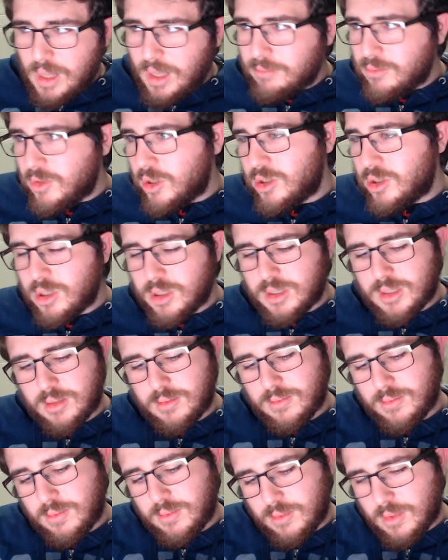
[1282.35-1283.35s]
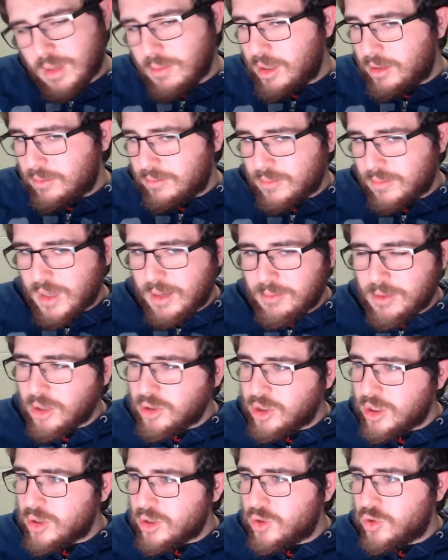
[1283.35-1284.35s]
I'm not
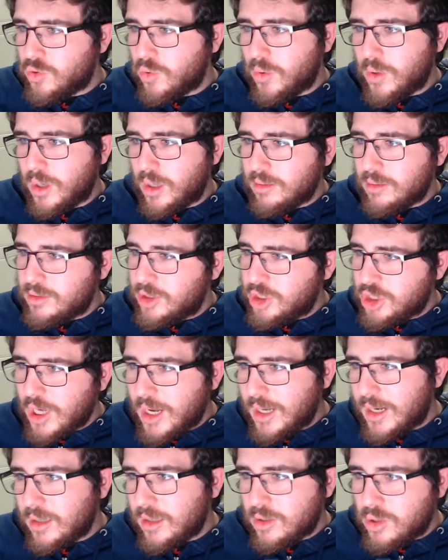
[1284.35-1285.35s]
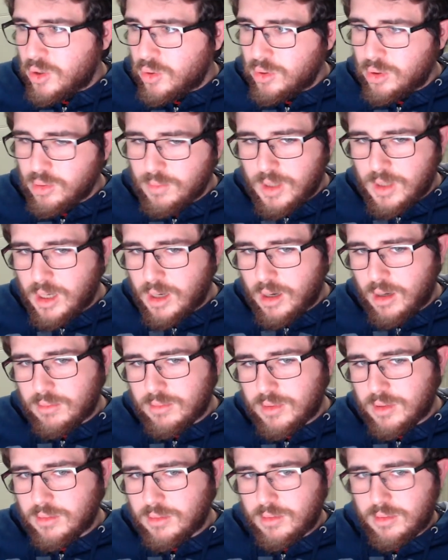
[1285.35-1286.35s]
just throwing shade at YouTube
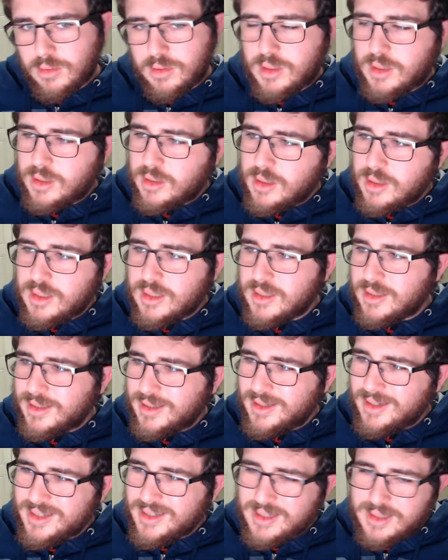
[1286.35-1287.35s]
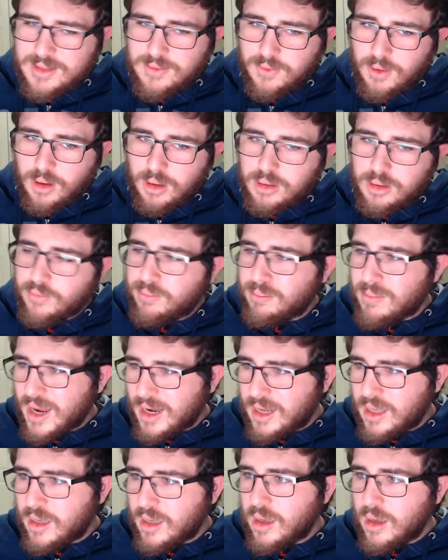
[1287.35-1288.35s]
here. This is the fault of
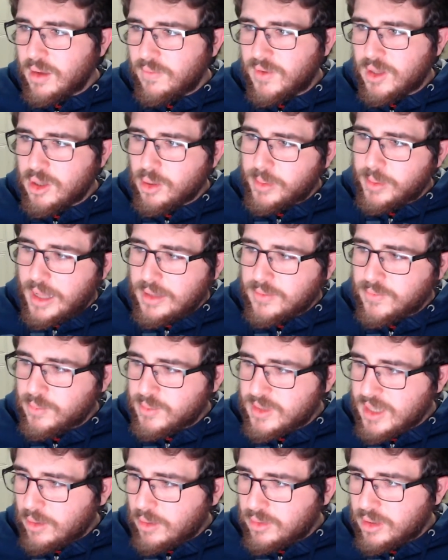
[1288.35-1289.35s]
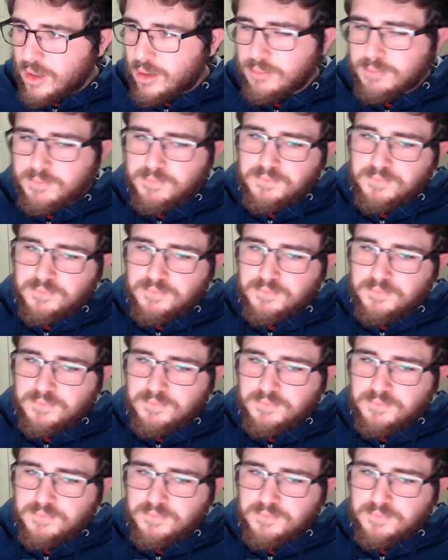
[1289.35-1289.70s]
many video platforms out there.